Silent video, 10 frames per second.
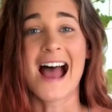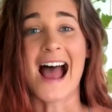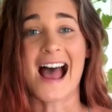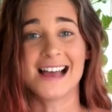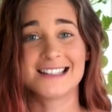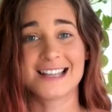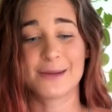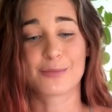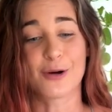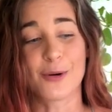As
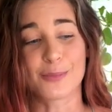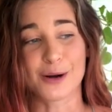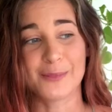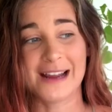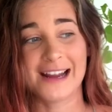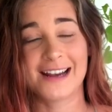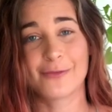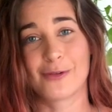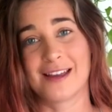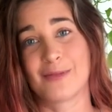a pro mermaid
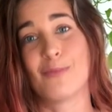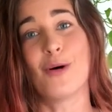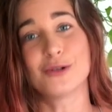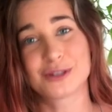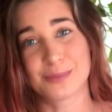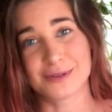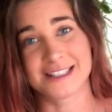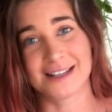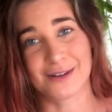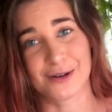with multiple
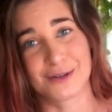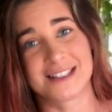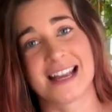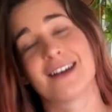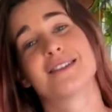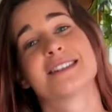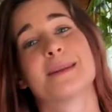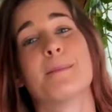silicone tails,